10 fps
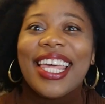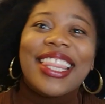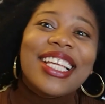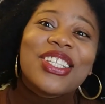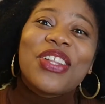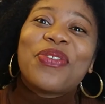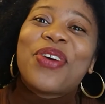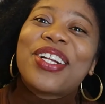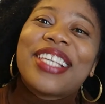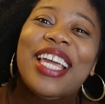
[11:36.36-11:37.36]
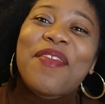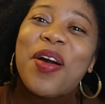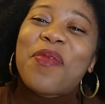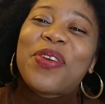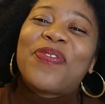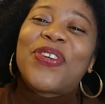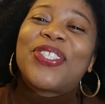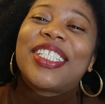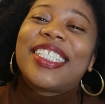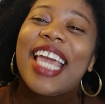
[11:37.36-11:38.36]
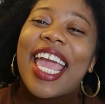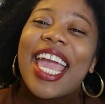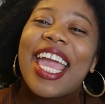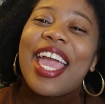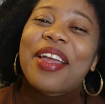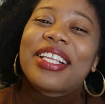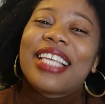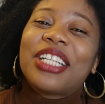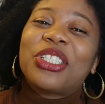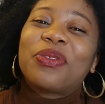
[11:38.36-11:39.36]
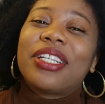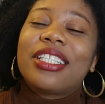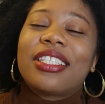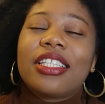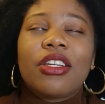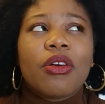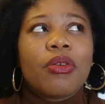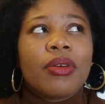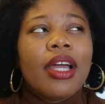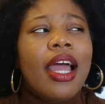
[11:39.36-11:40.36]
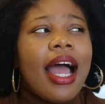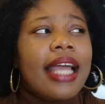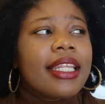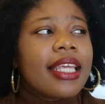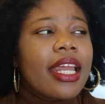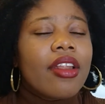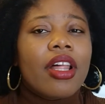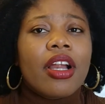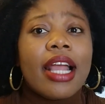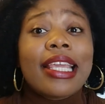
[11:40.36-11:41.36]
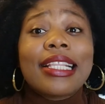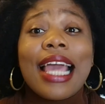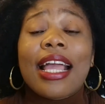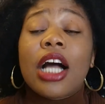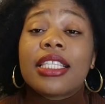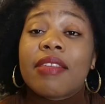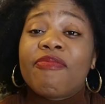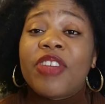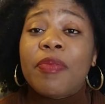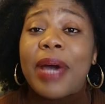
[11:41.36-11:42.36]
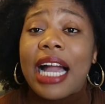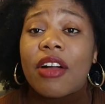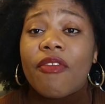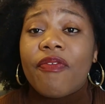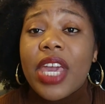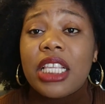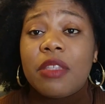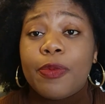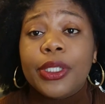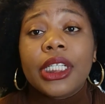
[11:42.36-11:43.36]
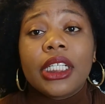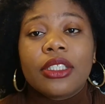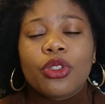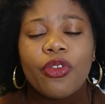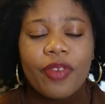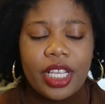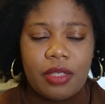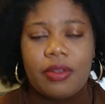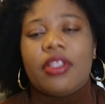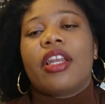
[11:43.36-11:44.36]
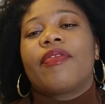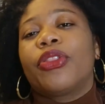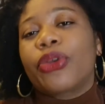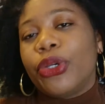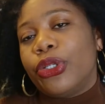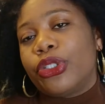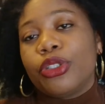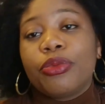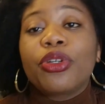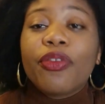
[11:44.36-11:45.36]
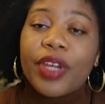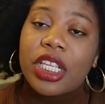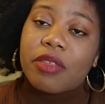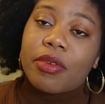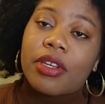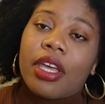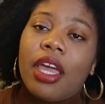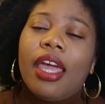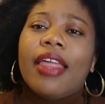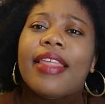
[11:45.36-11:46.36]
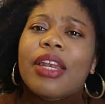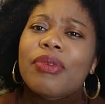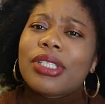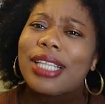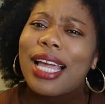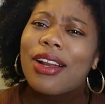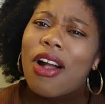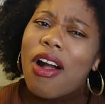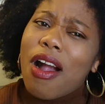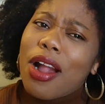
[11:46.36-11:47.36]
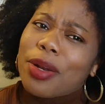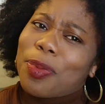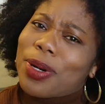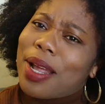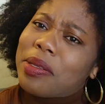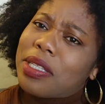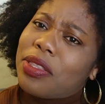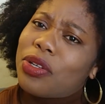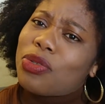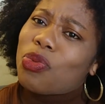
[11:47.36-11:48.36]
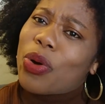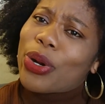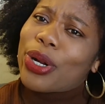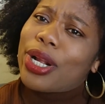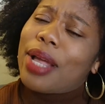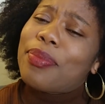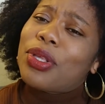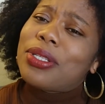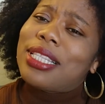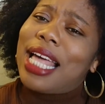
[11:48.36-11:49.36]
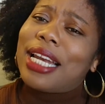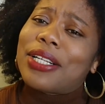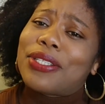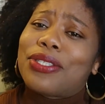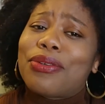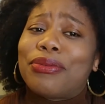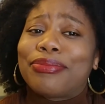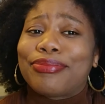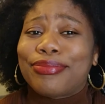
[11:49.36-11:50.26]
That's all the words I came up with for today because I just wanted, I did get a lot. I got some feedback on Facebook, through Facebook, not even through YouTube, through Facebook, that it was kind of hard pronouncing those words and those letters. So